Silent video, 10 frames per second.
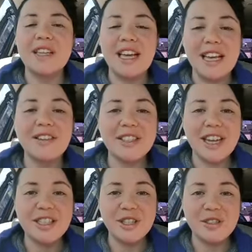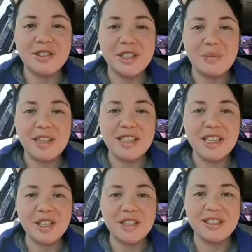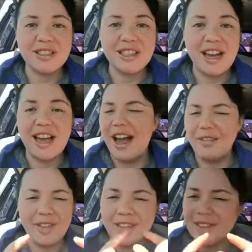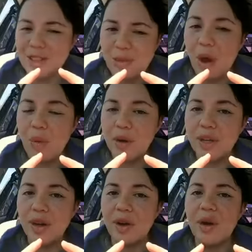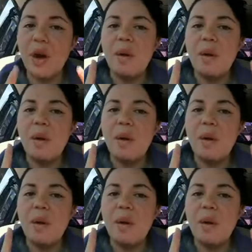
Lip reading: Getting outside to do these meditations, I have like this small window,